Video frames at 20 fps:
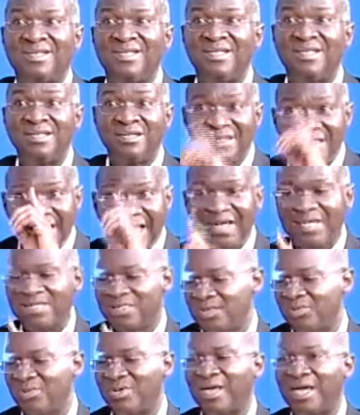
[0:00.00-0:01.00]
The reality
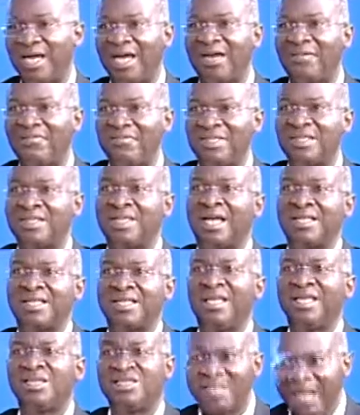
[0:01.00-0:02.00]
we have is that
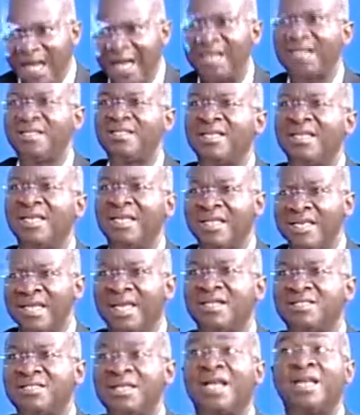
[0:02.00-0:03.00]
a girl
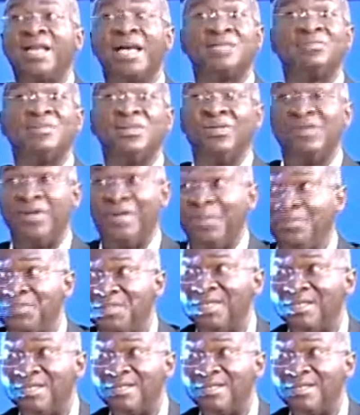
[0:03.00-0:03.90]
child has been raped.